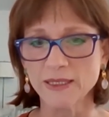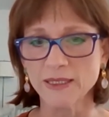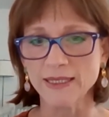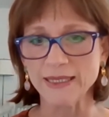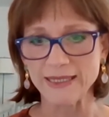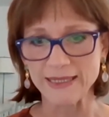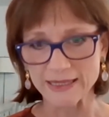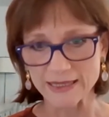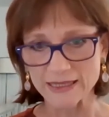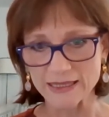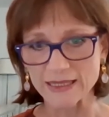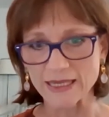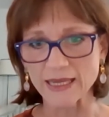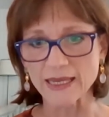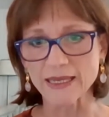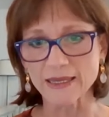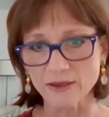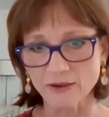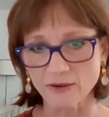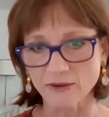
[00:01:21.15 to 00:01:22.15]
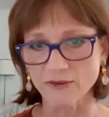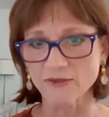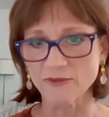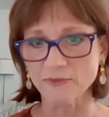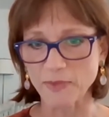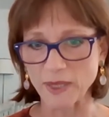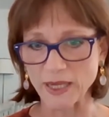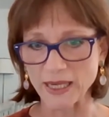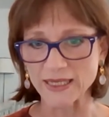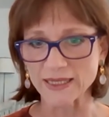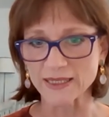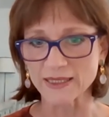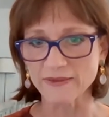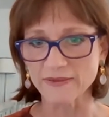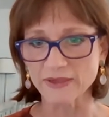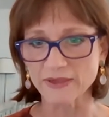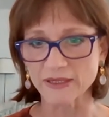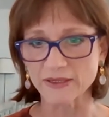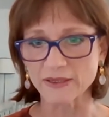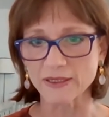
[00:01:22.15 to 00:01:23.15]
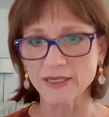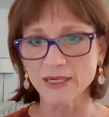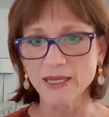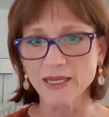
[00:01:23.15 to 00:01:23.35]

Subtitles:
instead of palliative care,